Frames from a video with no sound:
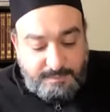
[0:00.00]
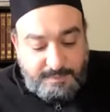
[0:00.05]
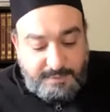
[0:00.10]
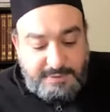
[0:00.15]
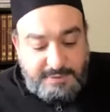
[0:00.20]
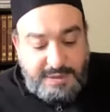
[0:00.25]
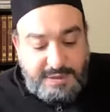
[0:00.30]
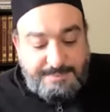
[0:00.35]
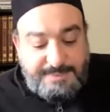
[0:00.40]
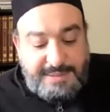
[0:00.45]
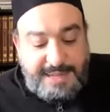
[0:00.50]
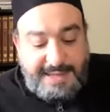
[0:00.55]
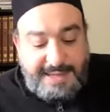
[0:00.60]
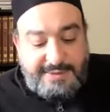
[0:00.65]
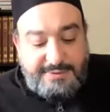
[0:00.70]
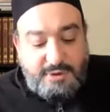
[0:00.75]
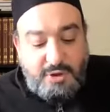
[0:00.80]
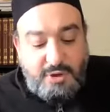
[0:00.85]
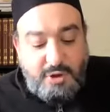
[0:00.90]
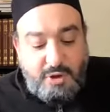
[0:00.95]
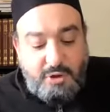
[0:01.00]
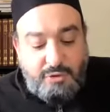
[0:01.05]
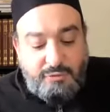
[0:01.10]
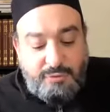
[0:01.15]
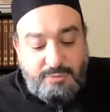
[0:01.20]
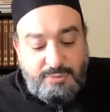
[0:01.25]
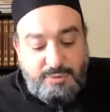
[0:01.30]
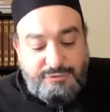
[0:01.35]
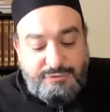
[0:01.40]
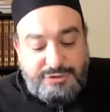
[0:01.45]
that blacken the heart,
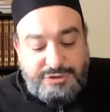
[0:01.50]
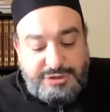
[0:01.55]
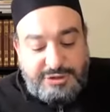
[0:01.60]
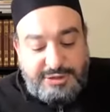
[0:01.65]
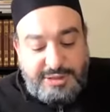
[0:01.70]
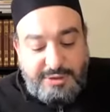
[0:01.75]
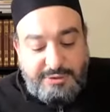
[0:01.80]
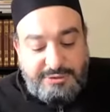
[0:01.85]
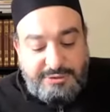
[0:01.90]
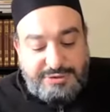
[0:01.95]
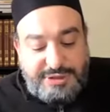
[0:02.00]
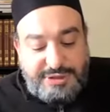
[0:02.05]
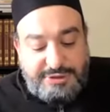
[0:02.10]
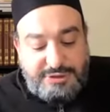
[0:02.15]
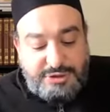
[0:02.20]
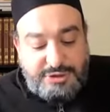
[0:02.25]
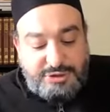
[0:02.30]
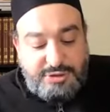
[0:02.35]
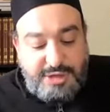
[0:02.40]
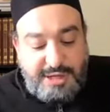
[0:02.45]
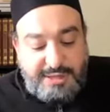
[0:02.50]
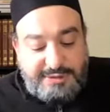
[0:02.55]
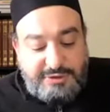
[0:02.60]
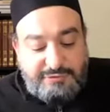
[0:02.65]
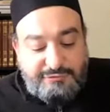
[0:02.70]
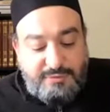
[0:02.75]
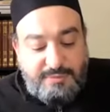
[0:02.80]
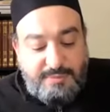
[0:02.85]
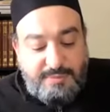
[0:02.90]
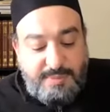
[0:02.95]
remove its clarity, and distract
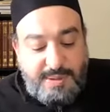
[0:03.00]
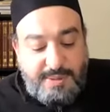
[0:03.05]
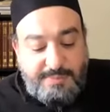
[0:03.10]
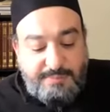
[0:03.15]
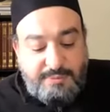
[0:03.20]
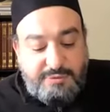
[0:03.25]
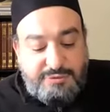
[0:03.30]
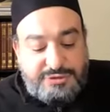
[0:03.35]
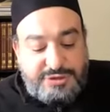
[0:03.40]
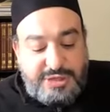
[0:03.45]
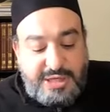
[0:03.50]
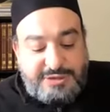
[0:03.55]
it from remembrance,